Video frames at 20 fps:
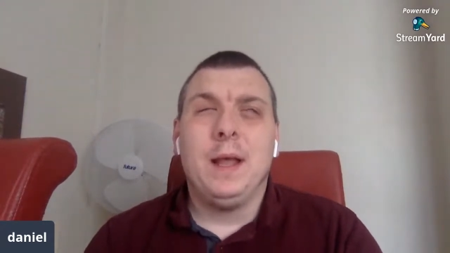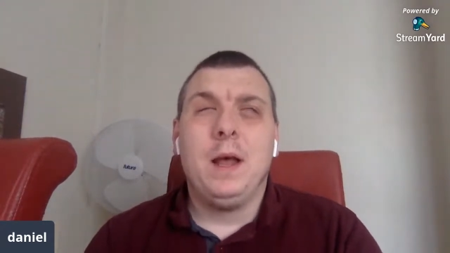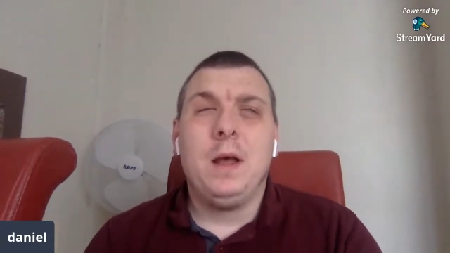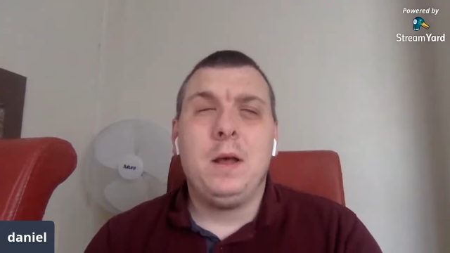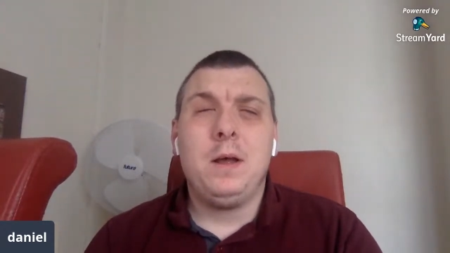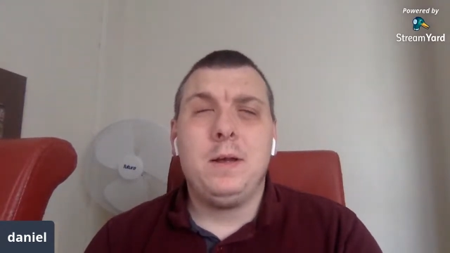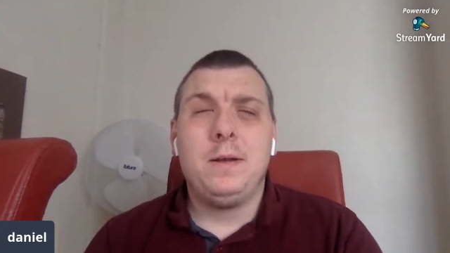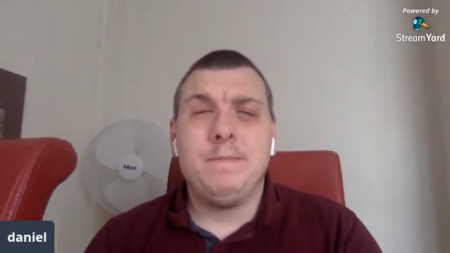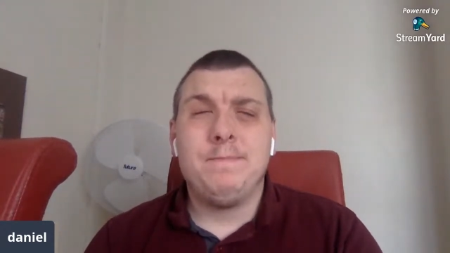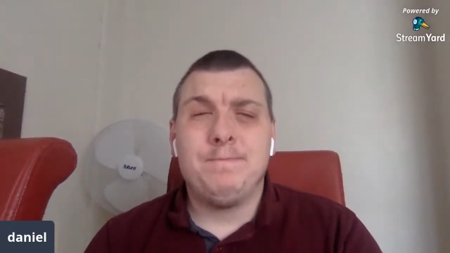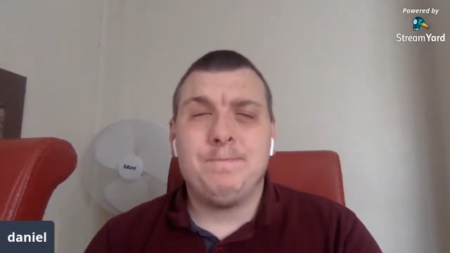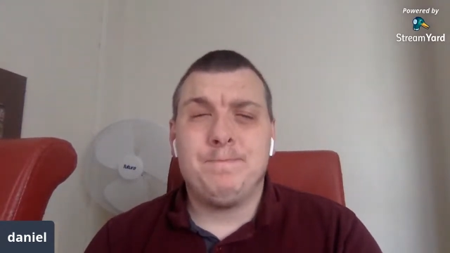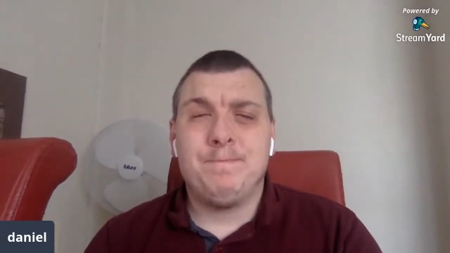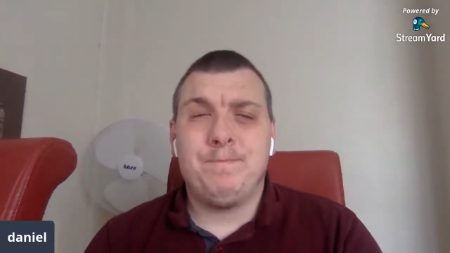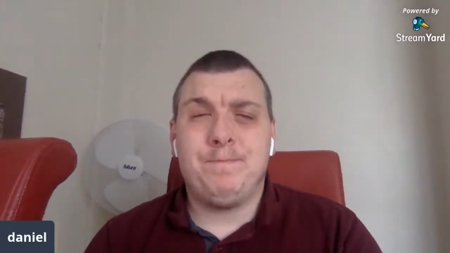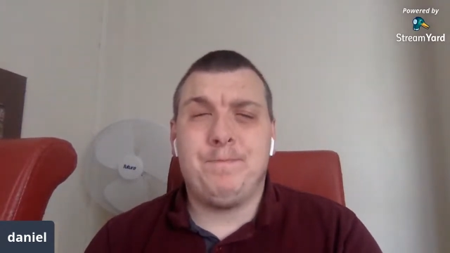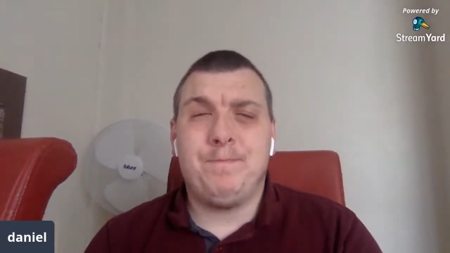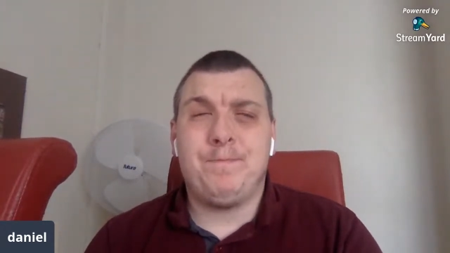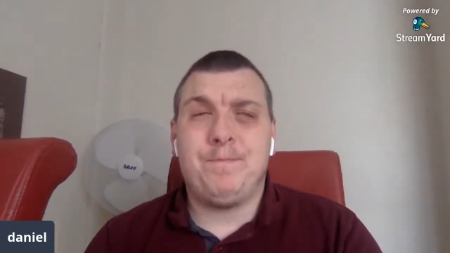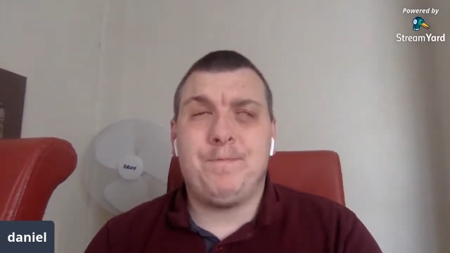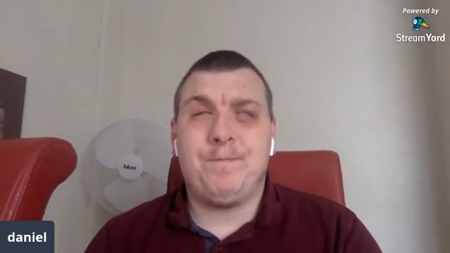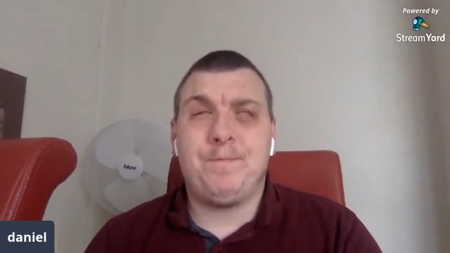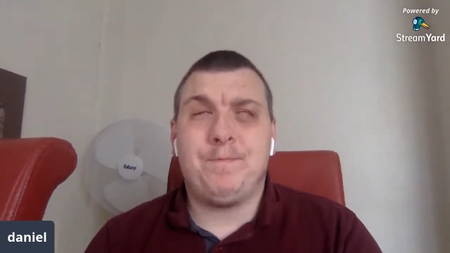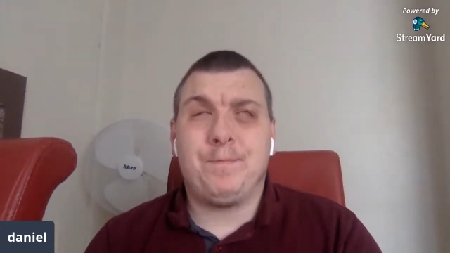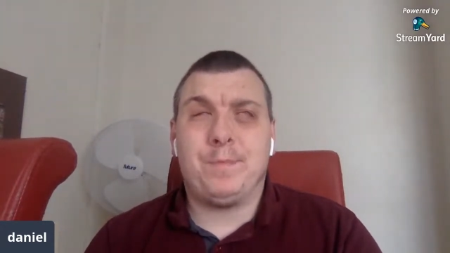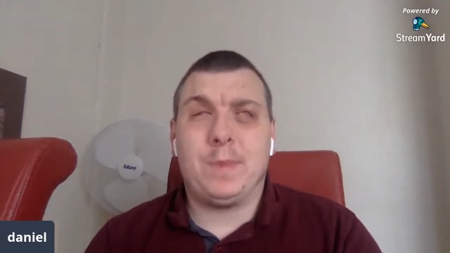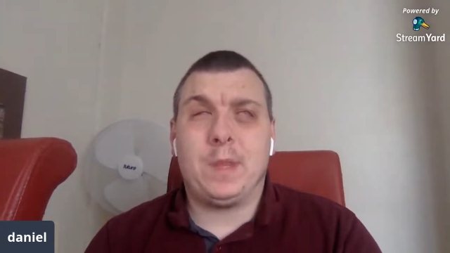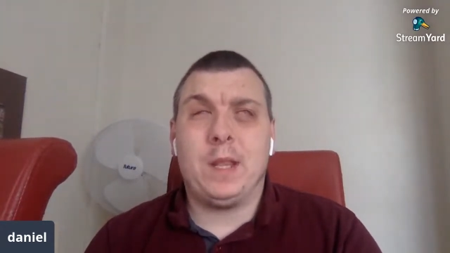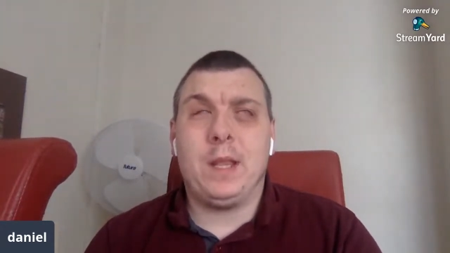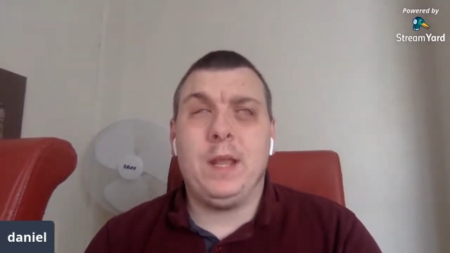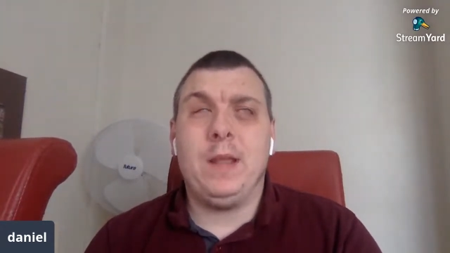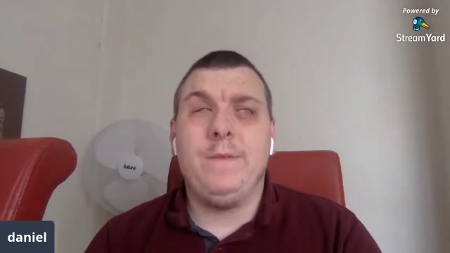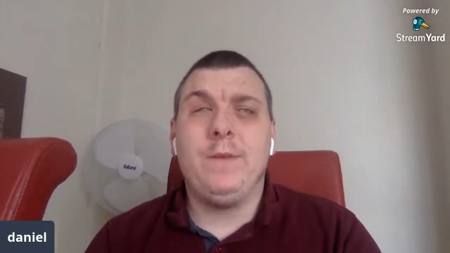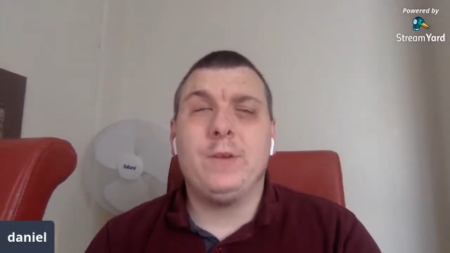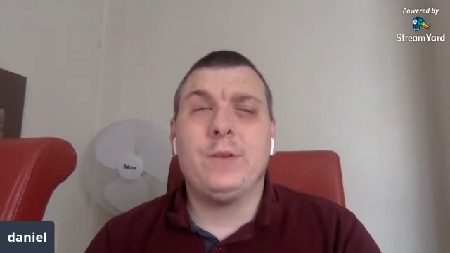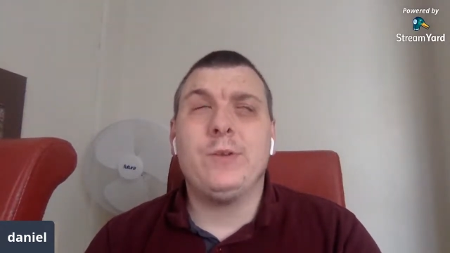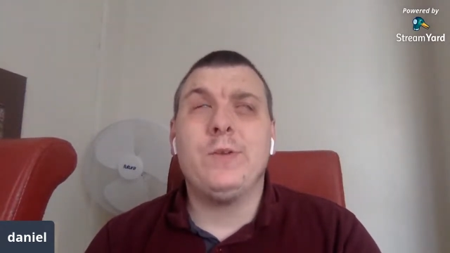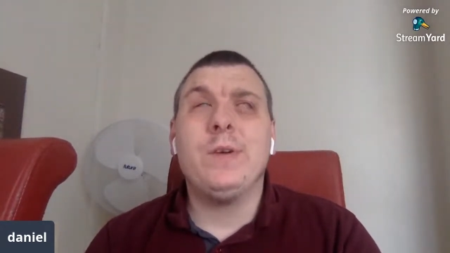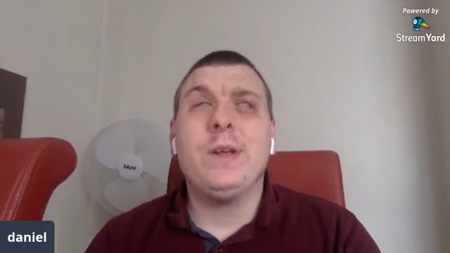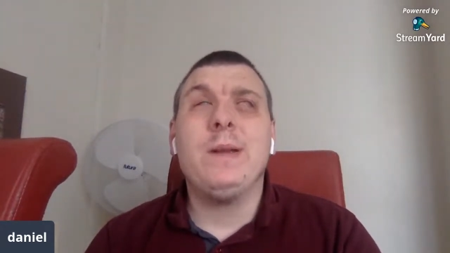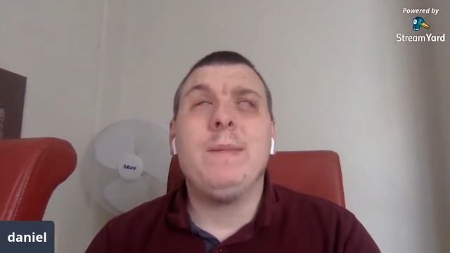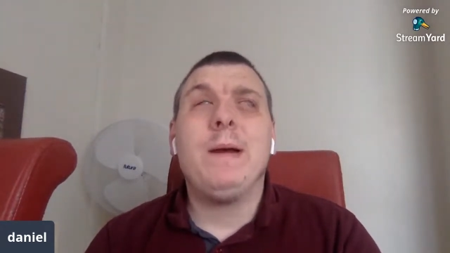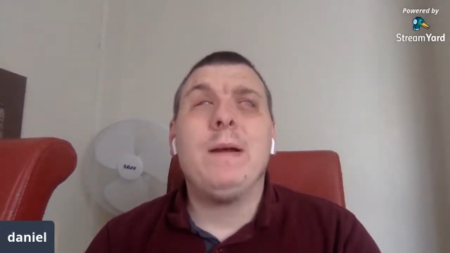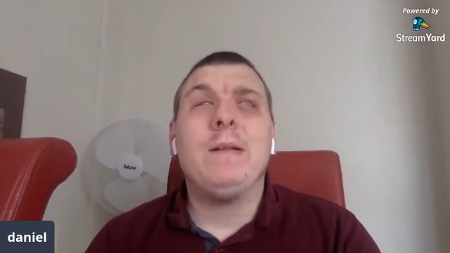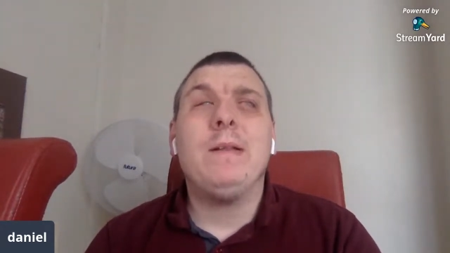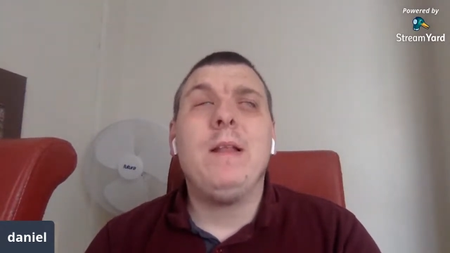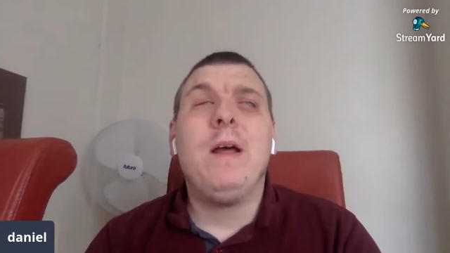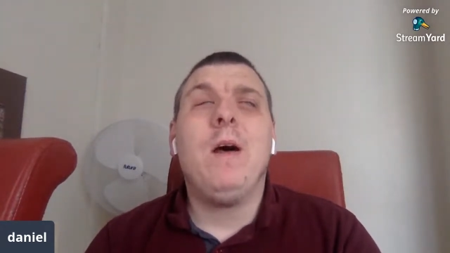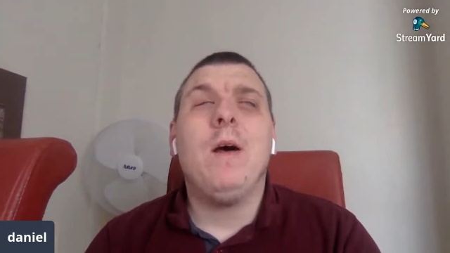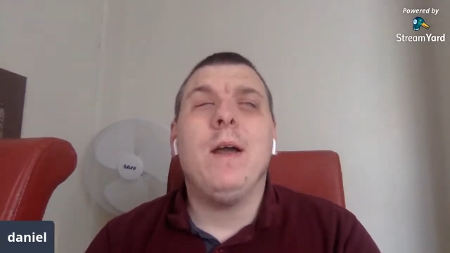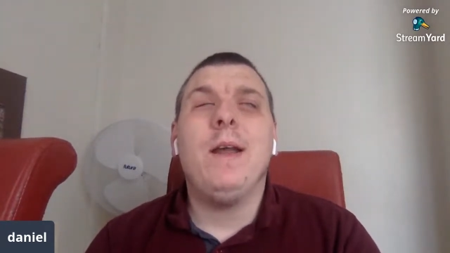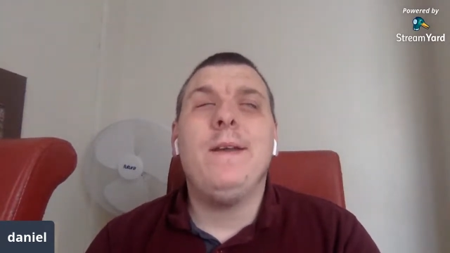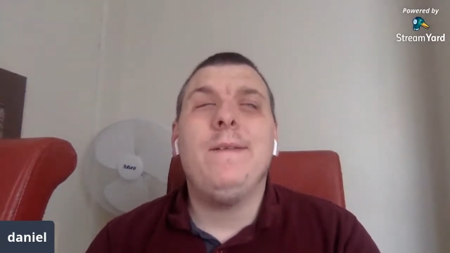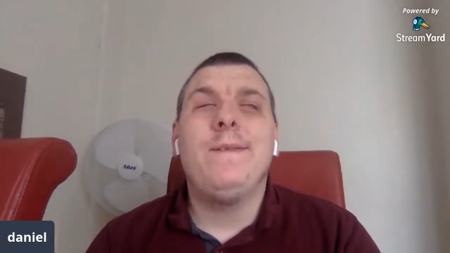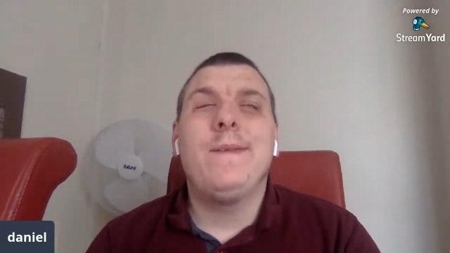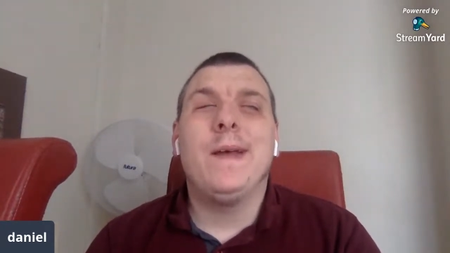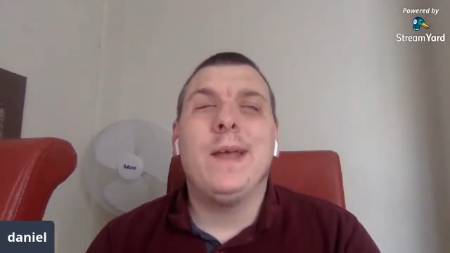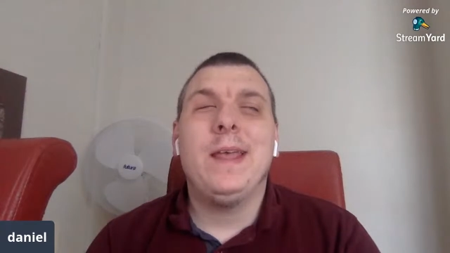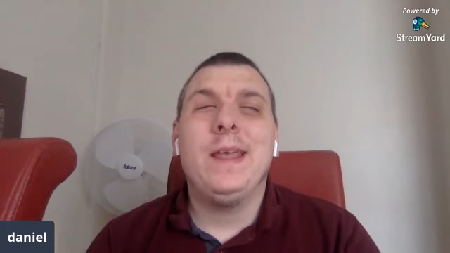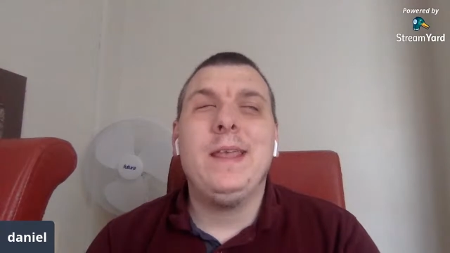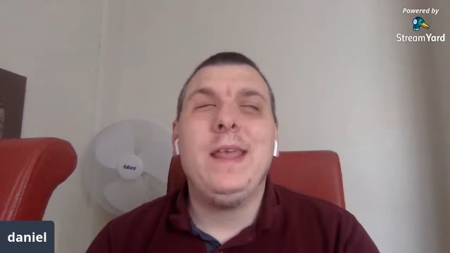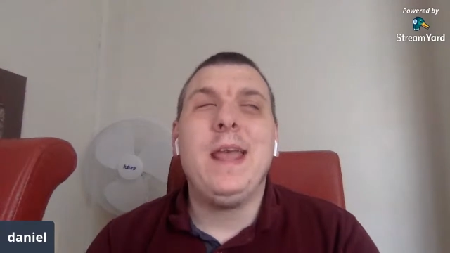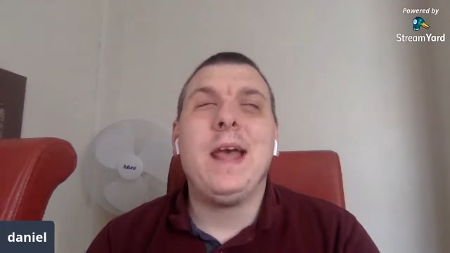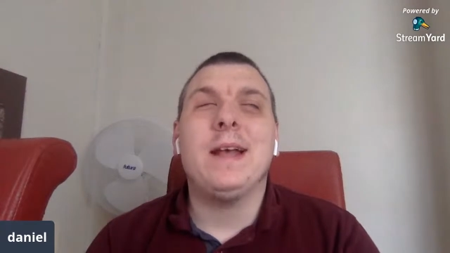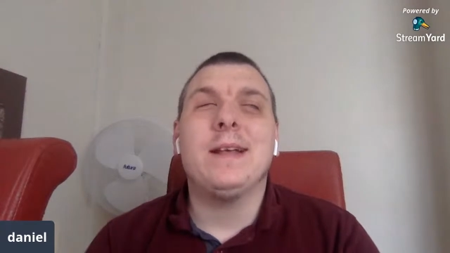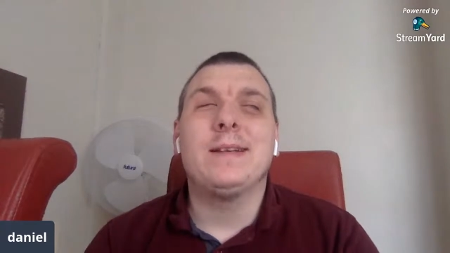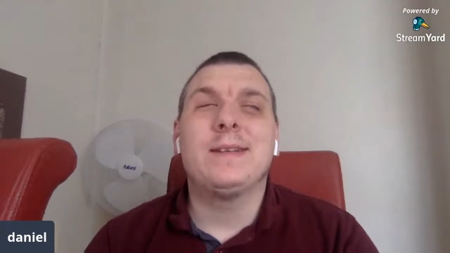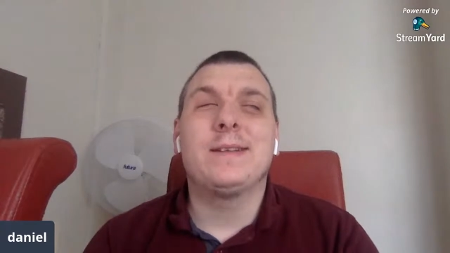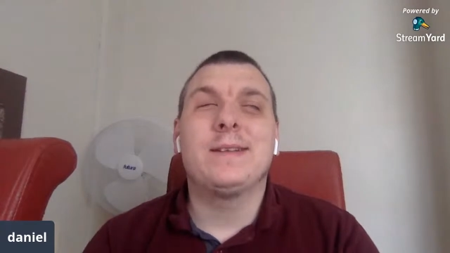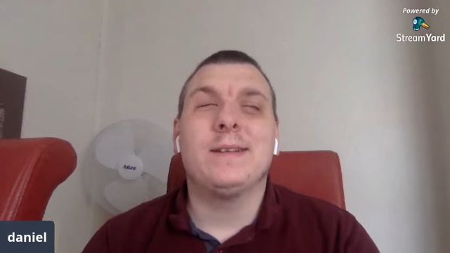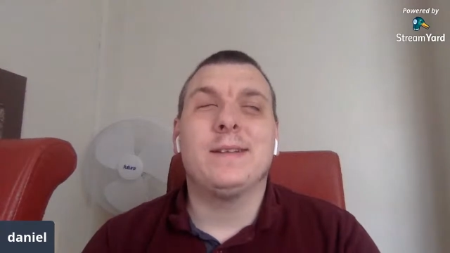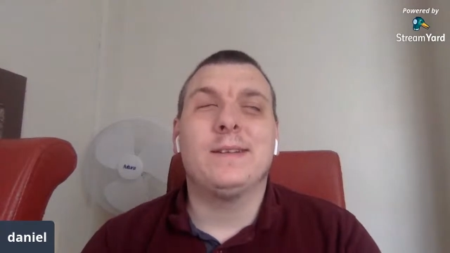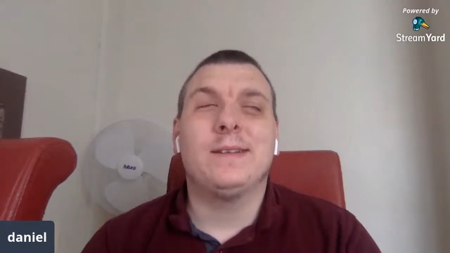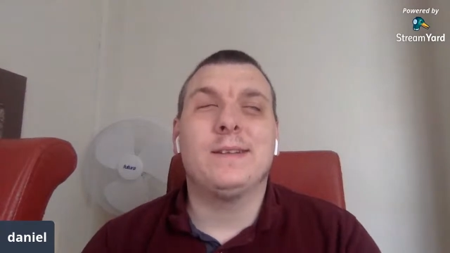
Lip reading: If you're talking about live, yes.